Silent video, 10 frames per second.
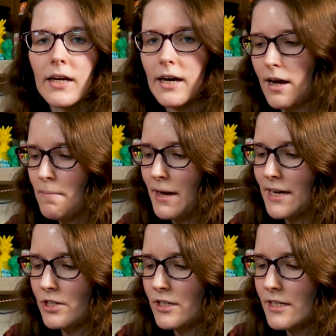Um, I
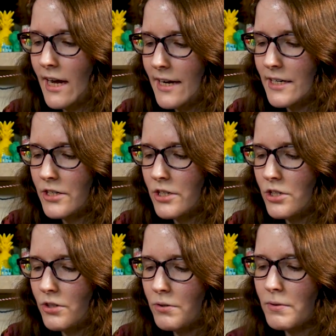just I need to
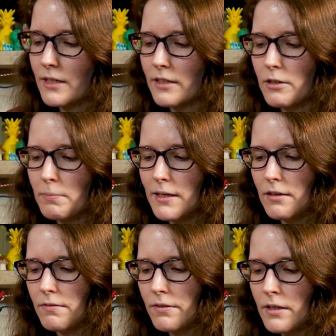do a little bit
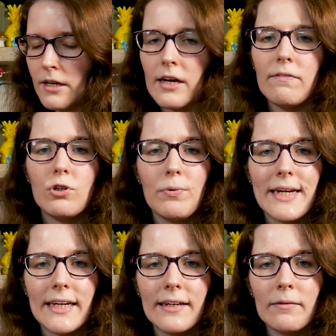of of
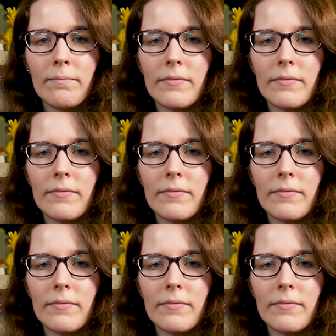tweaking